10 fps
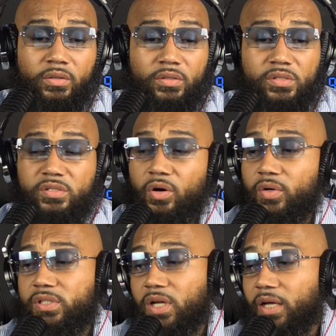So
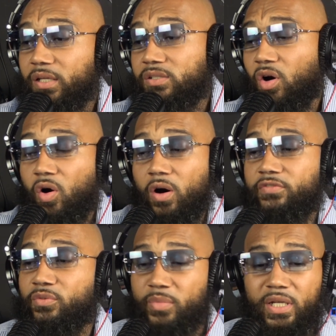it's like, it's hard
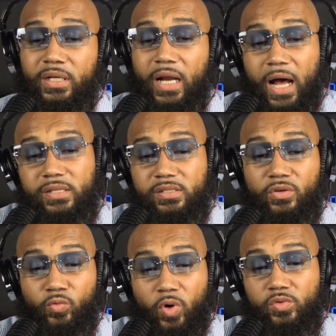for me not to
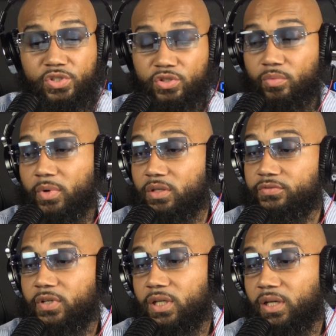roast your
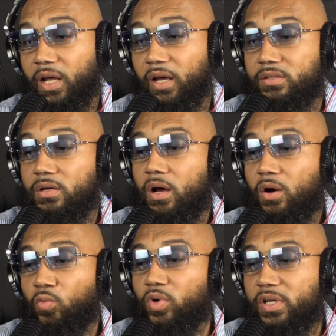motherfucking ass
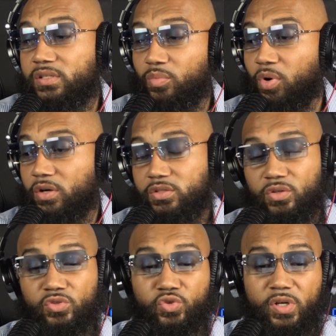when it's a
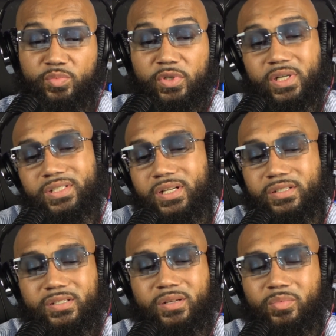personal choice, because this
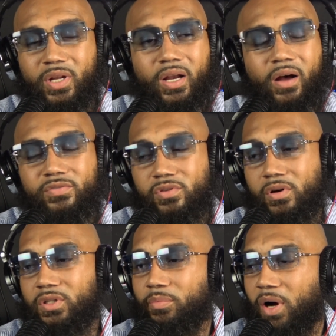is something that I've
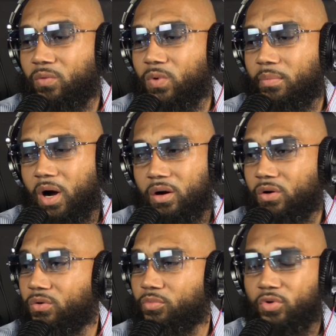talked about with my
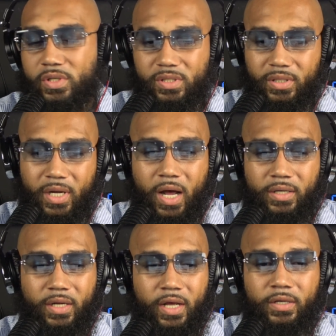homeboys a lot.
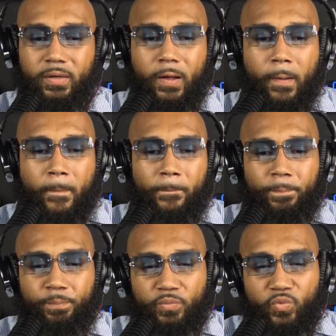Like,
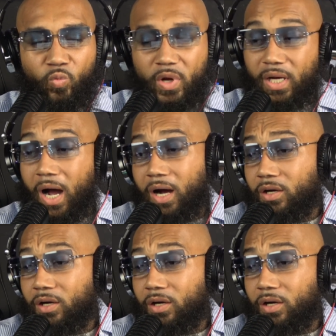when I